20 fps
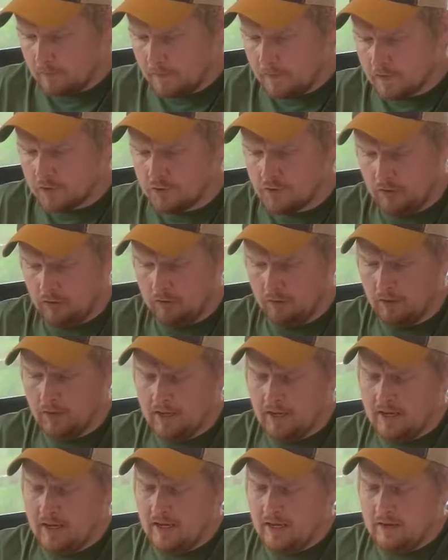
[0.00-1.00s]
So
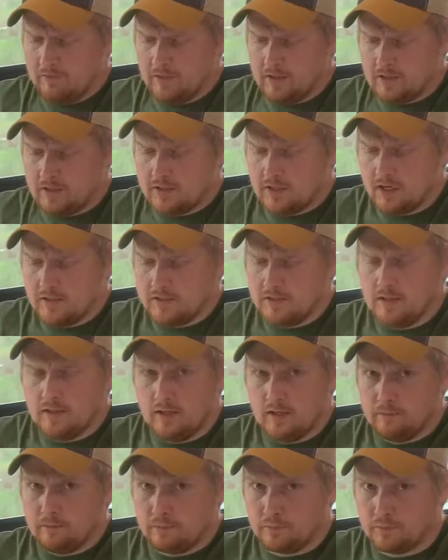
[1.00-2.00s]
if it
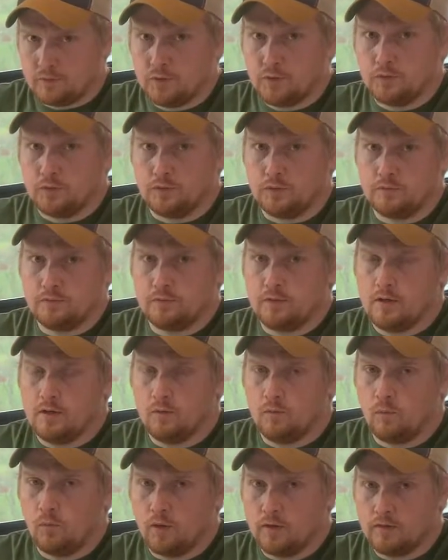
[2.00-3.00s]
doesn't improve
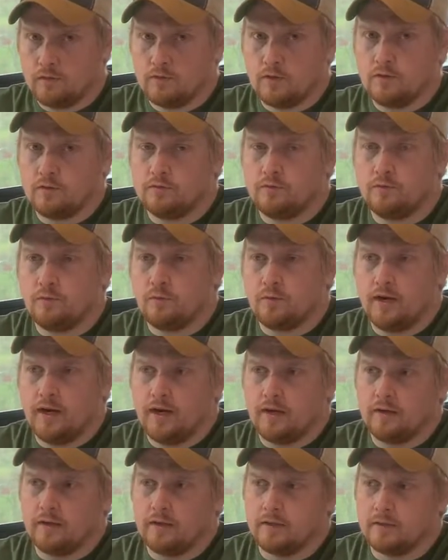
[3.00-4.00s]
one of those 4
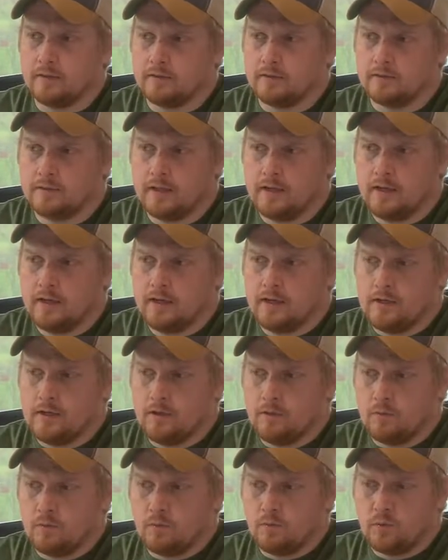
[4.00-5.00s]
areas,
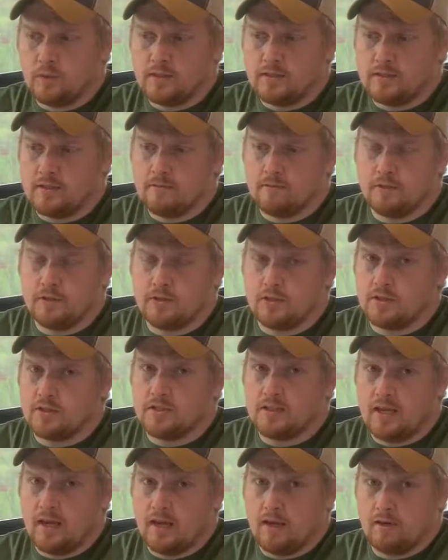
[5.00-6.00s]
we simply
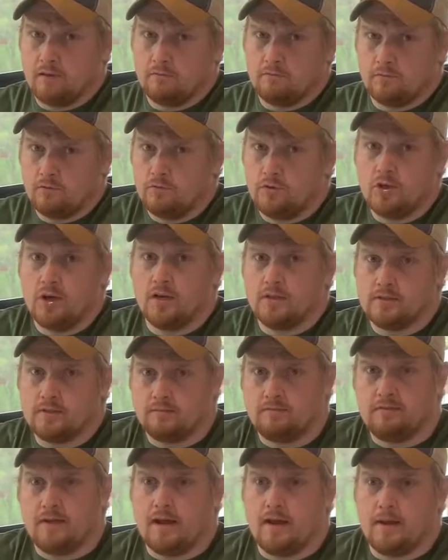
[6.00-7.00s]
just can't
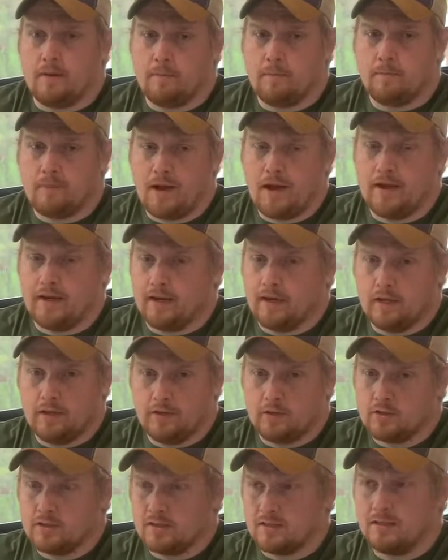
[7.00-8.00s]
justify buying it.
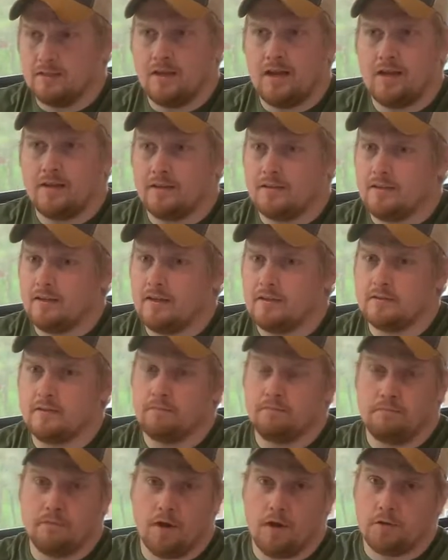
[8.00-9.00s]
And there's a lot of things
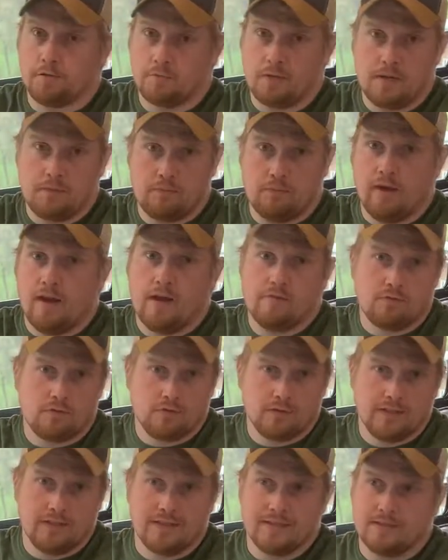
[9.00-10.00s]
that other people have
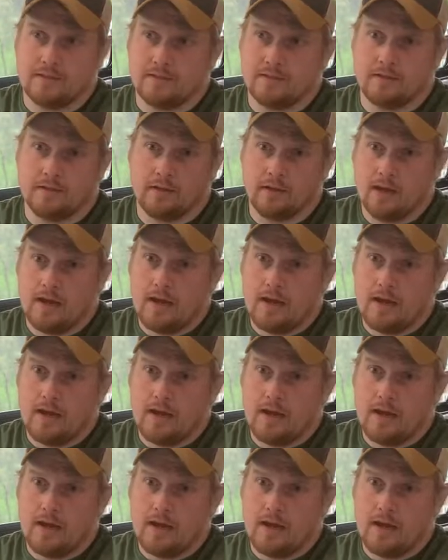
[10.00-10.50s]
on lists that